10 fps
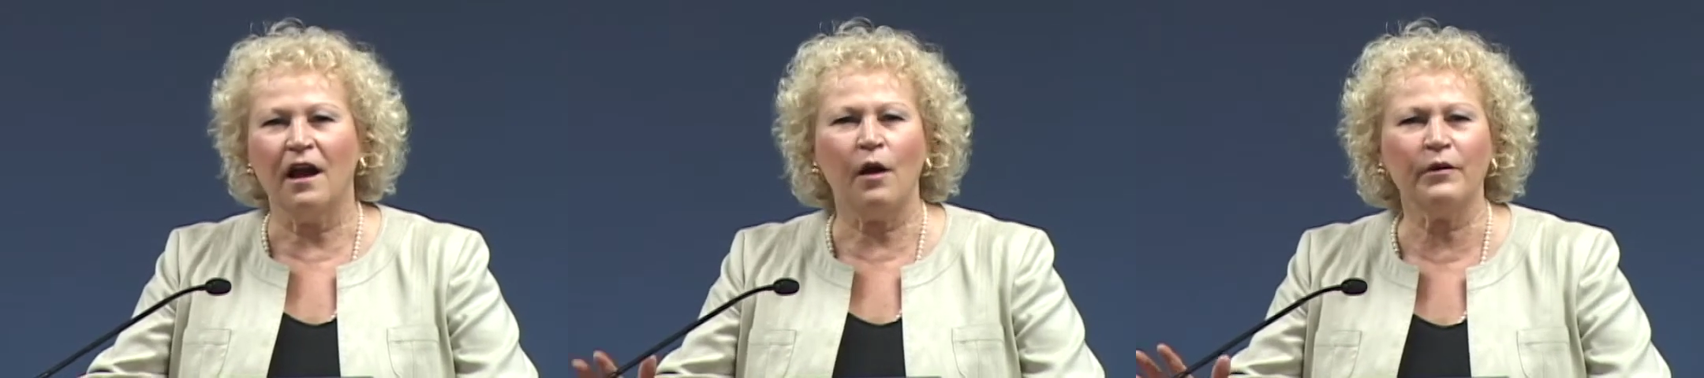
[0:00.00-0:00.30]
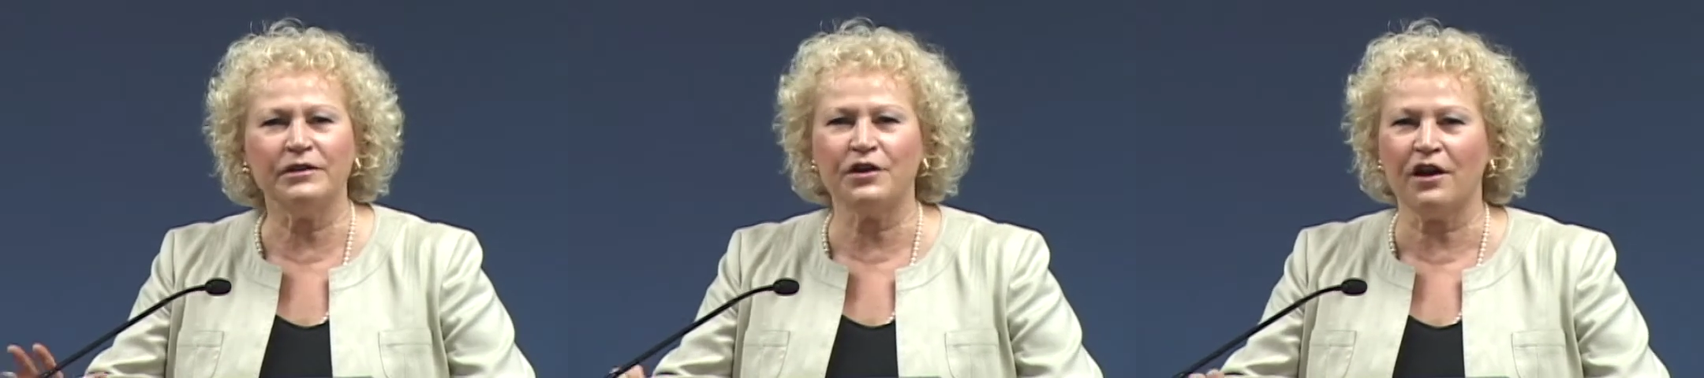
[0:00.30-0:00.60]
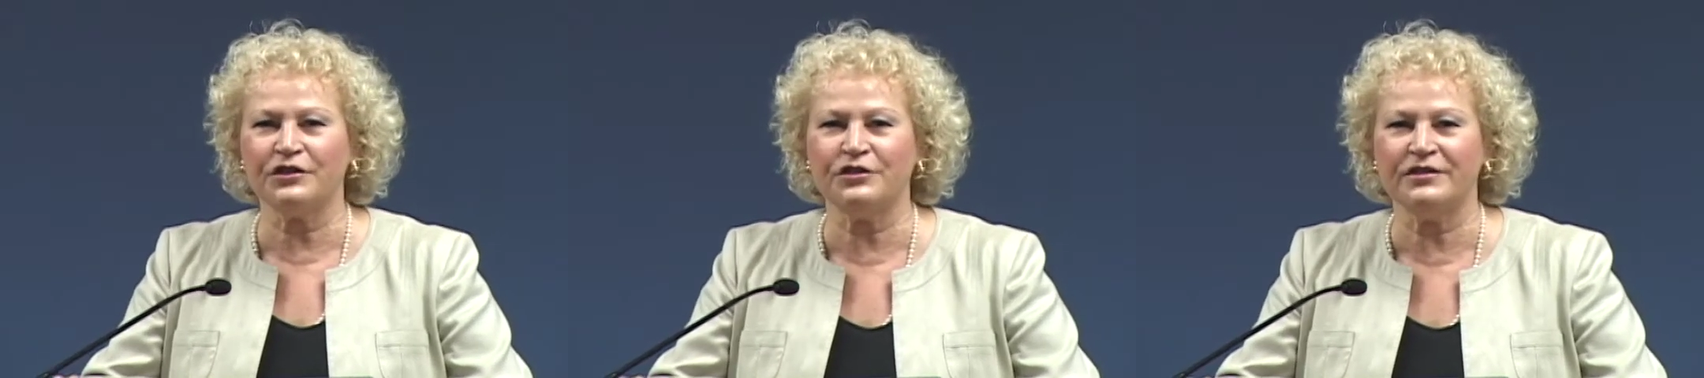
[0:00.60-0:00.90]
I want to
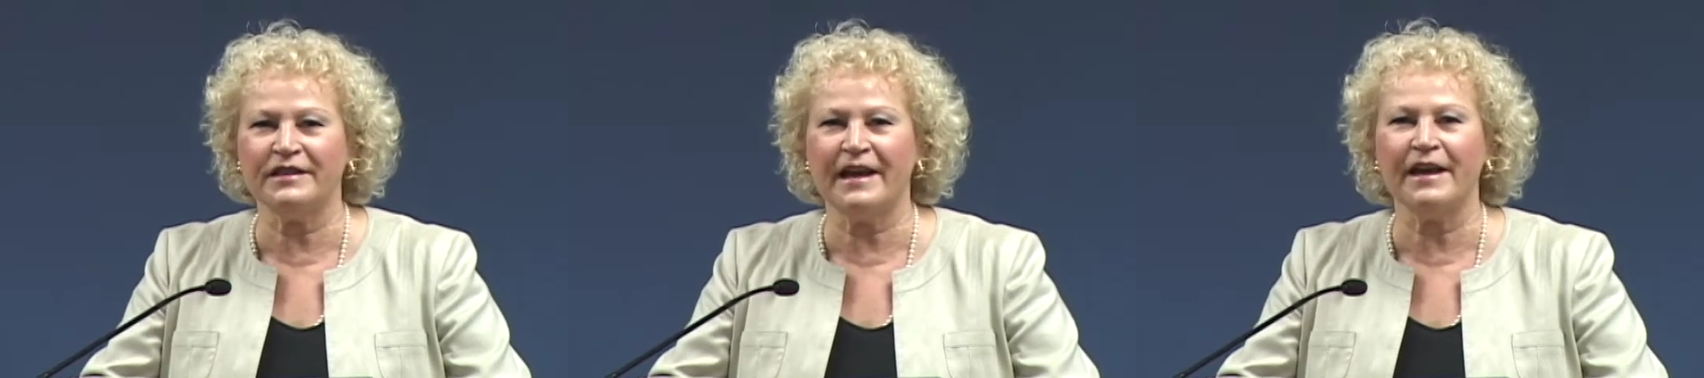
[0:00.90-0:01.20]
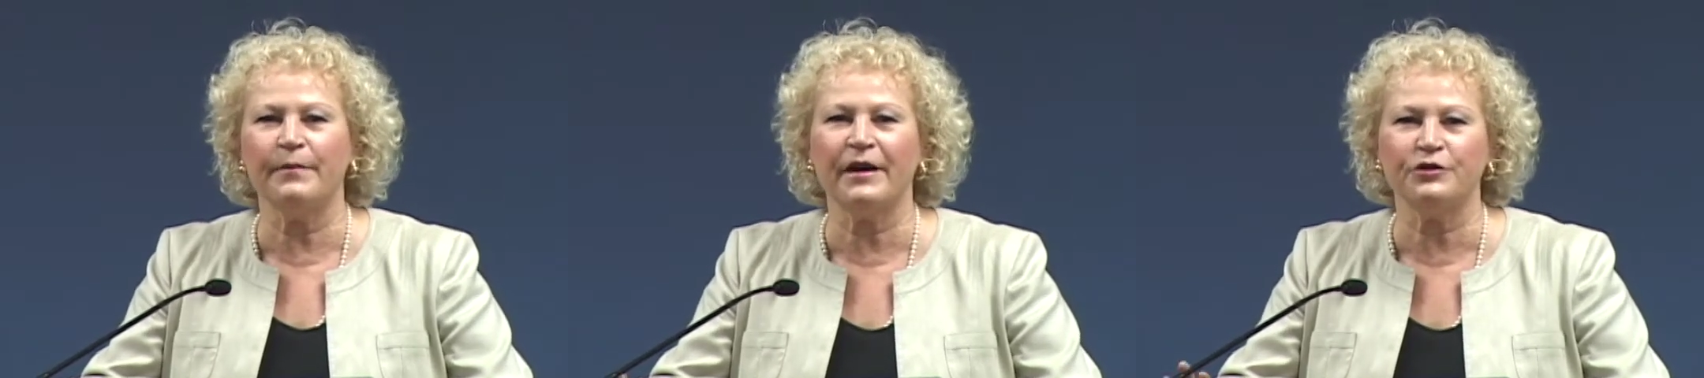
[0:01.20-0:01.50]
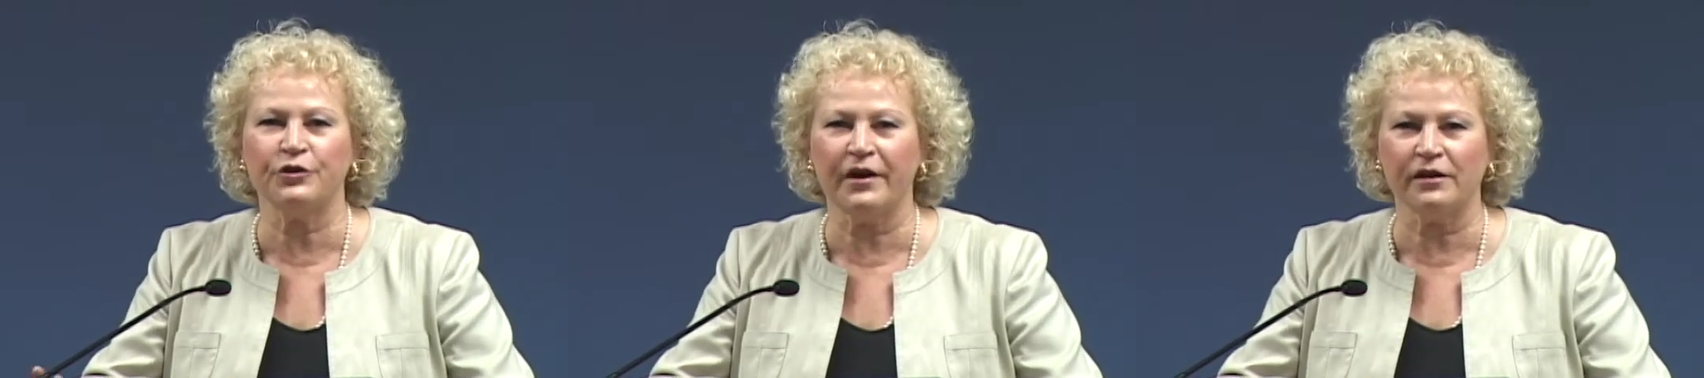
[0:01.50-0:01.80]
talk to you today
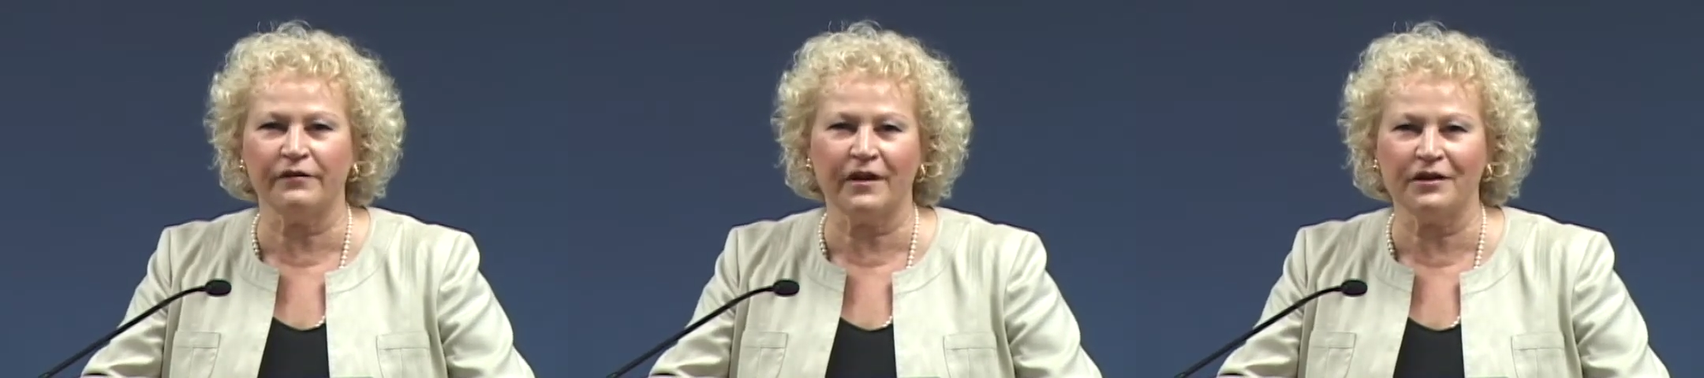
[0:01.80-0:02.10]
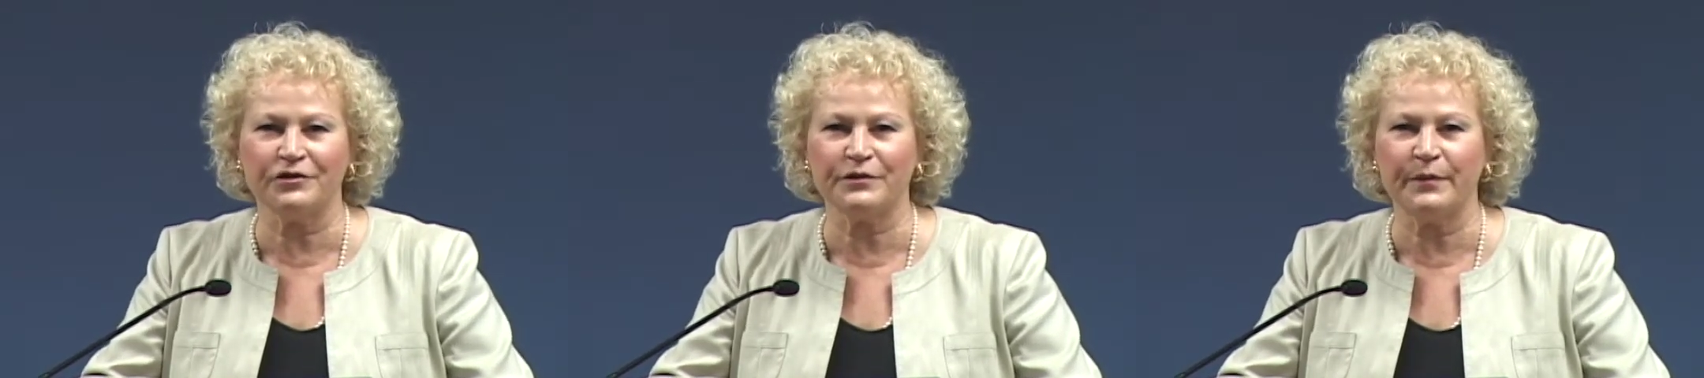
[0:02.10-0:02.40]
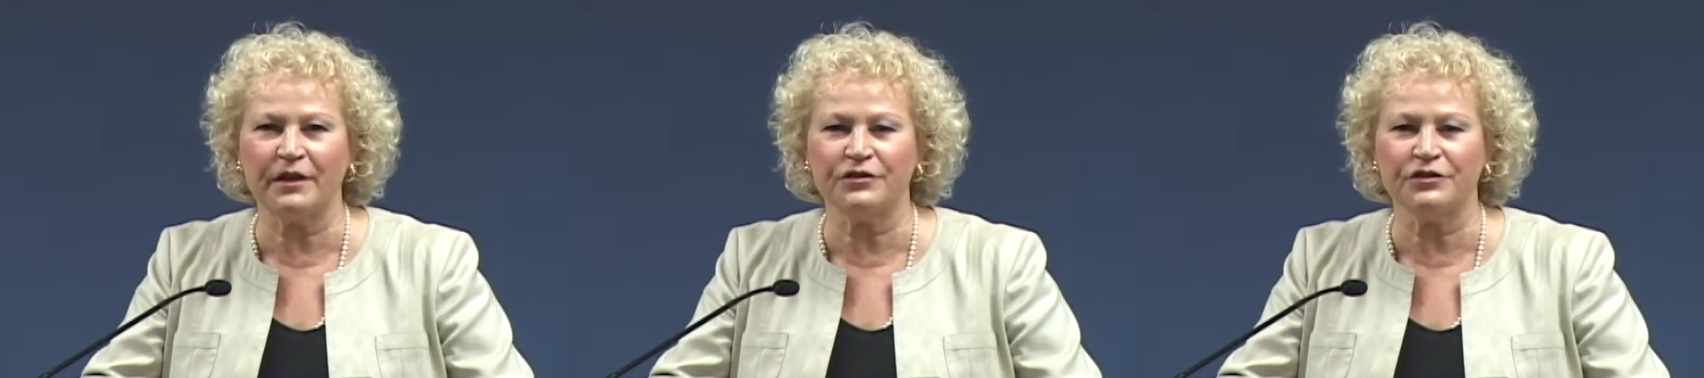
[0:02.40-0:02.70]
about your elevator
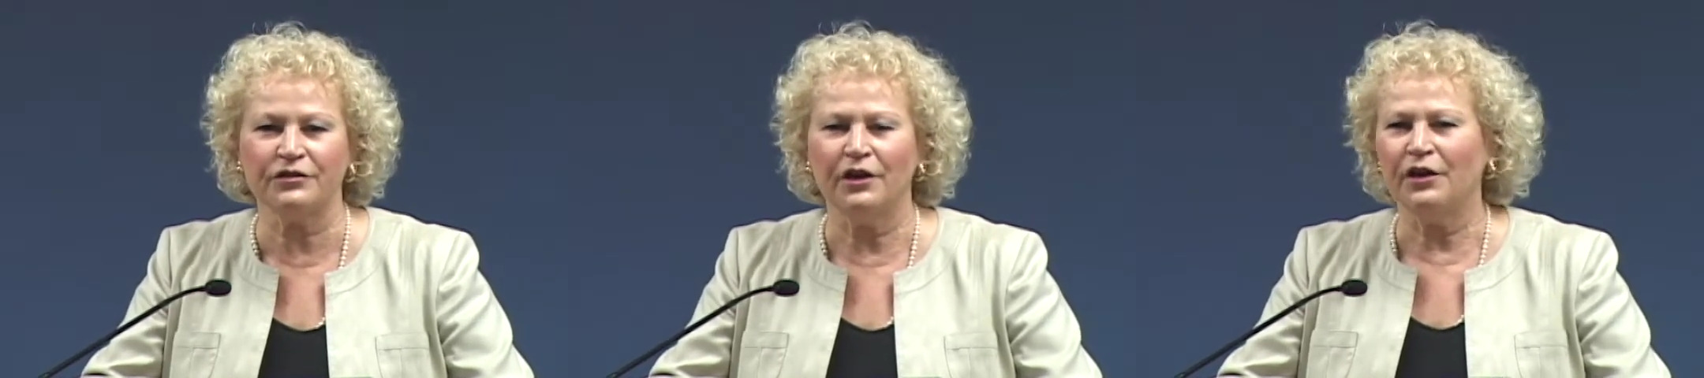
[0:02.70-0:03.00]
speech.